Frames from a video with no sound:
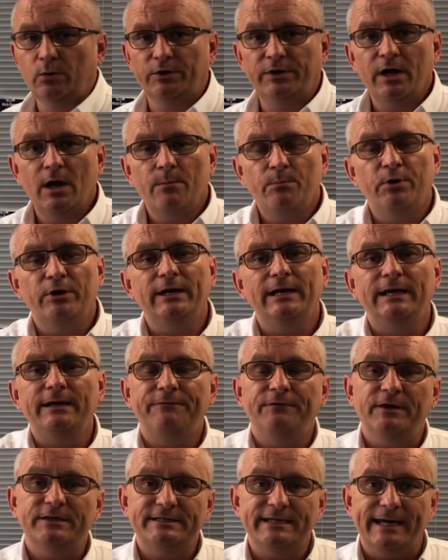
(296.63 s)
would put a
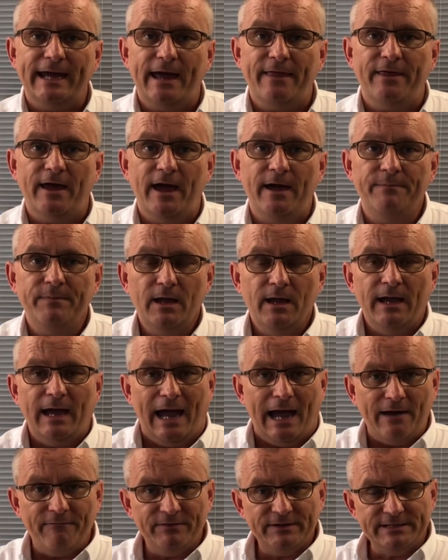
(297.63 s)
leaflet together
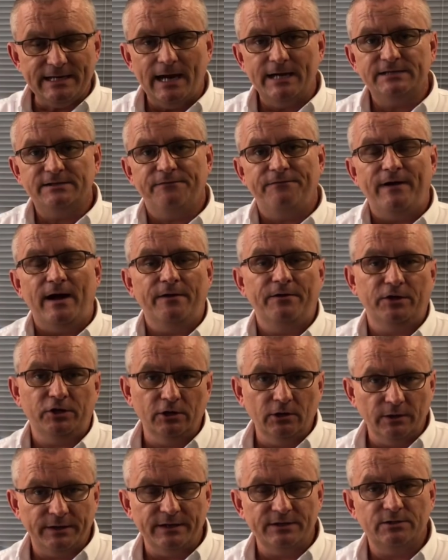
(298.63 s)
Advertise the fact that you're
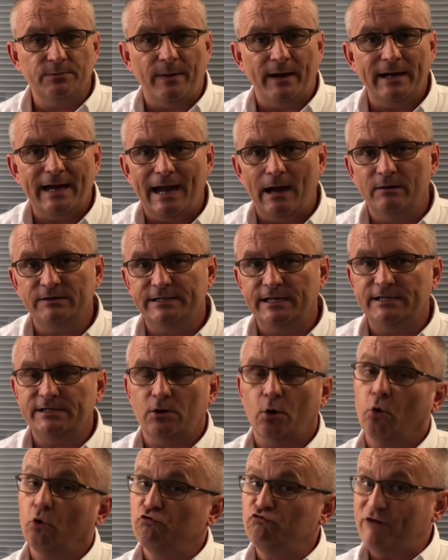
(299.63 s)
looking to buy houses
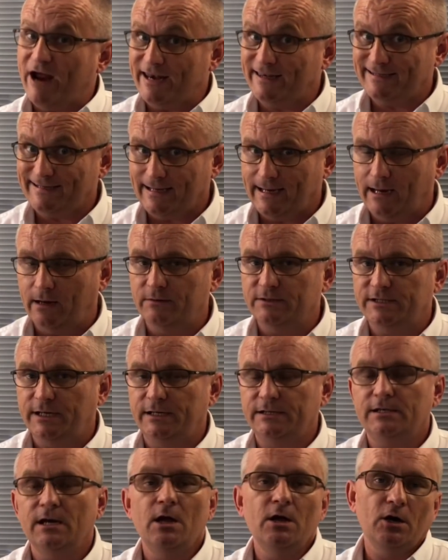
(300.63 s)
or rent
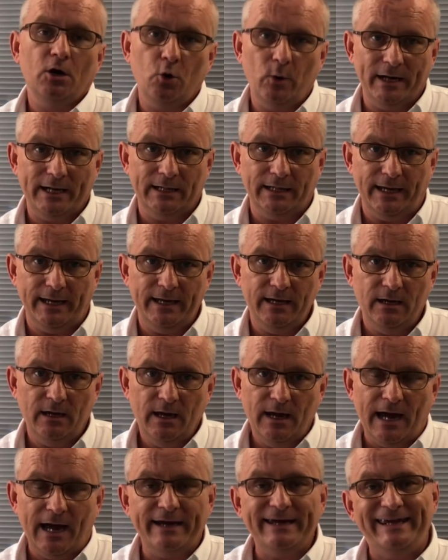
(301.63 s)
houses quickly
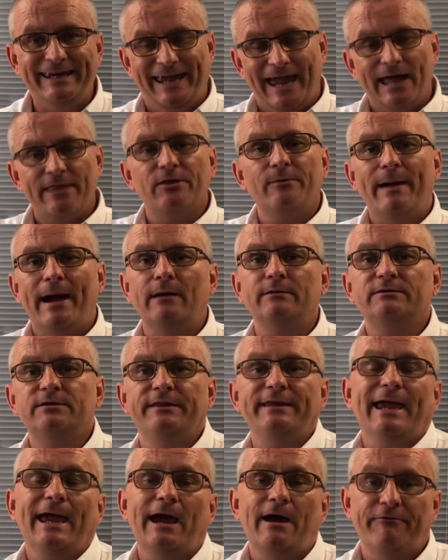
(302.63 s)
and get them out to
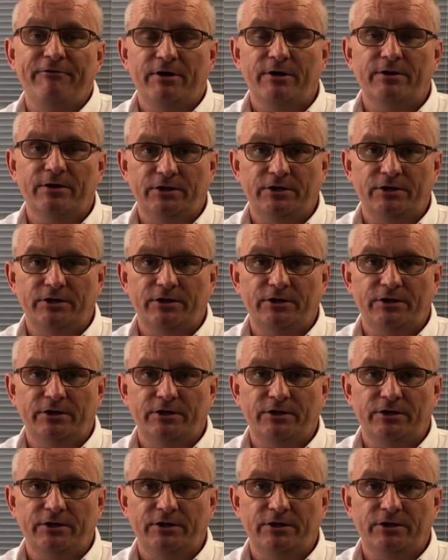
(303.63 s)
the area